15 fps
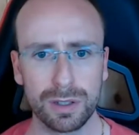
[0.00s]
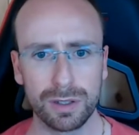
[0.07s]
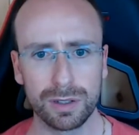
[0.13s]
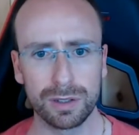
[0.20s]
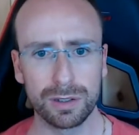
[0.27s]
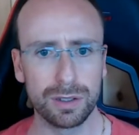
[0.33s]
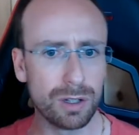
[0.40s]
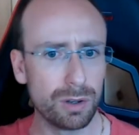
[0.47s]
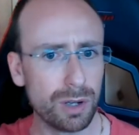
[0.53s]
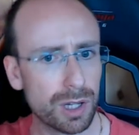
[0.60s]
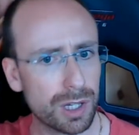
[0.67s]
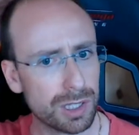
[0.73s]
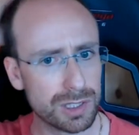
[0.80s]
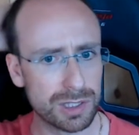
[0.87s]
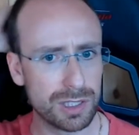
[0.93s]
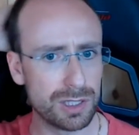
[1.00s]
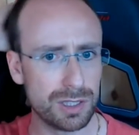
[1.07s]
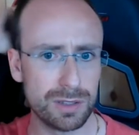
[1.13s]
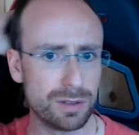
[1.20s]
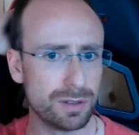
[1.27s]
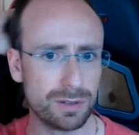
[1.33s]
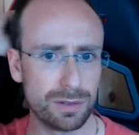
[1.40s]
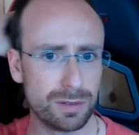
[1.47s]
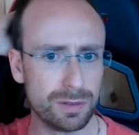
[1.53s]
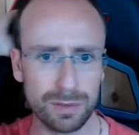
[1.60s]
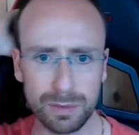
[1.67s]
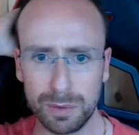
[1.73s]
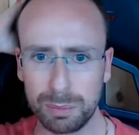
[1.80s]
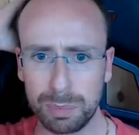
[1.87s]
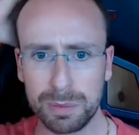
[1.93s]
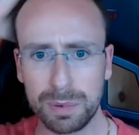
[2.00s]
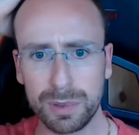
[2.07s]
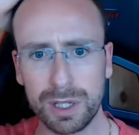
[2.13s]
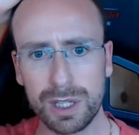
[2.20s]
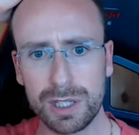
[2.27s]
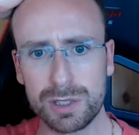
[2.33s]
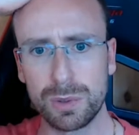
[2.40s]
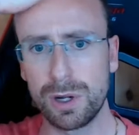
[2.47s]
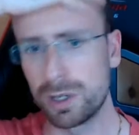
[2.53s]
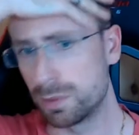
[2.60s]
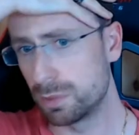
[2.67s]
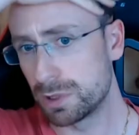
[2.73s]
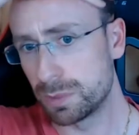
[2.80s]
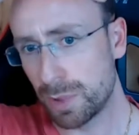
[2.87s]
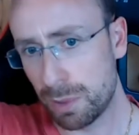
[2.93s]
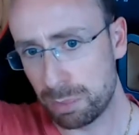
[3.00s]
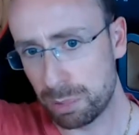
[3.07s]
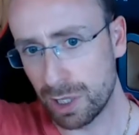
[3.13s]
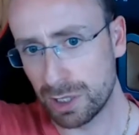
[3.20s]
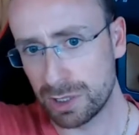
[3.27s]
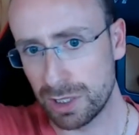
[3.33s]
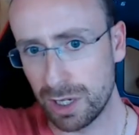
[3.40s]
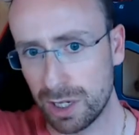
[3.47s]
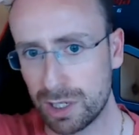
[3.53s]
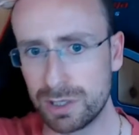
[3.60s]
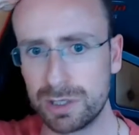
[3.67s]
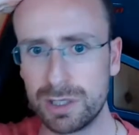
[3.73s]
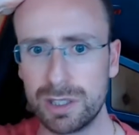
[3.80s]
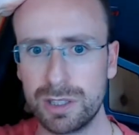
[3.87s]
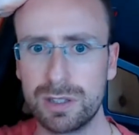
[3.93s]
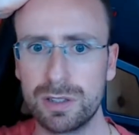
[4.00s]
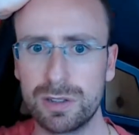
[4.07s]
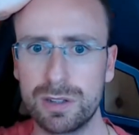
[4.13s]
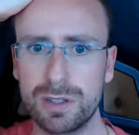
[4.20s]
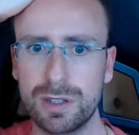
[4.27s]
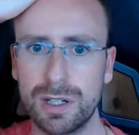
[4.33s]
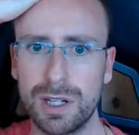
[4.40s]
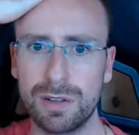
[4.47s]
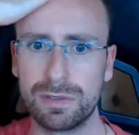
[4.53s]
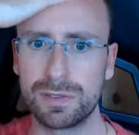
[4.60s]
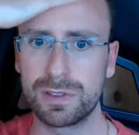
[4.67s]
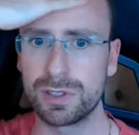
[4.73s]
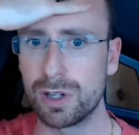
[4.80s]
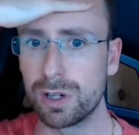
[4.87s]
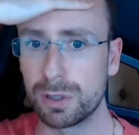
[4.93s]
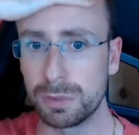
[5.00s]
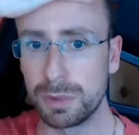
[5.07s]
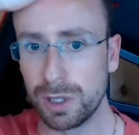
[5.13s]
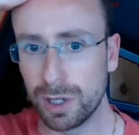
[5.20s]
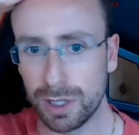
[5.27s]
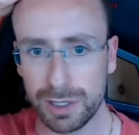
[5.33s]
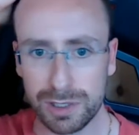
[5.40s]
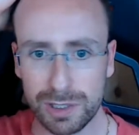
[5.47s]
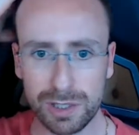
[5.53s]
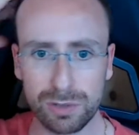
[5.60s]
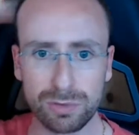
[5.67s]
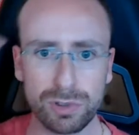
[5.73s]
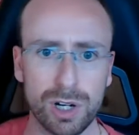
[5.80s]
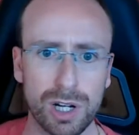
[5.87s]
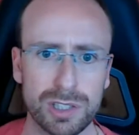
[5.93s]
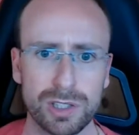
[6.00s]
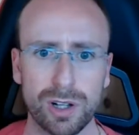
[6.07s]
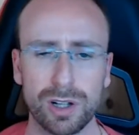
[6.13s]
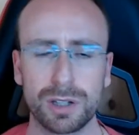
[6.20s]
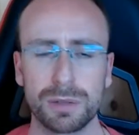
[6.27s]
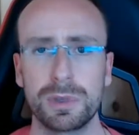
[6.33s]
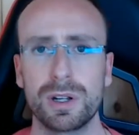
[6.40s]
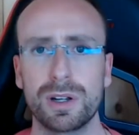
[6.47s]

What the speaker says: I can see when people get into arguments about Brexit, I can see the left's argument, I can see the right's argument.